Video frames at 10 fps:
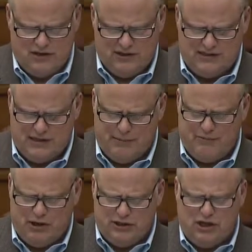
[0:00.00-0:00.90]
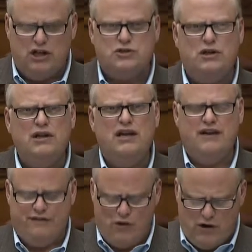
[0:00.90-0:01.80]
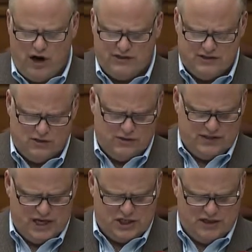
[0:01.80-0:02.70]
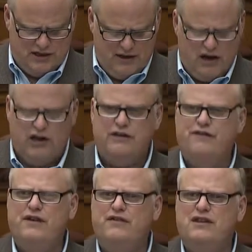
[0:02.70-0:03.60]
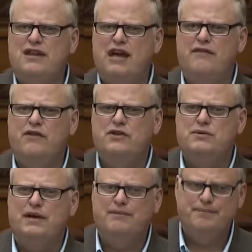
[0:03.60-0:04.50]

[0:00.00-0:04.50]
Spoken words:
to the Sudbury Multicultural and Folk Arts Association on their 50th anniversary.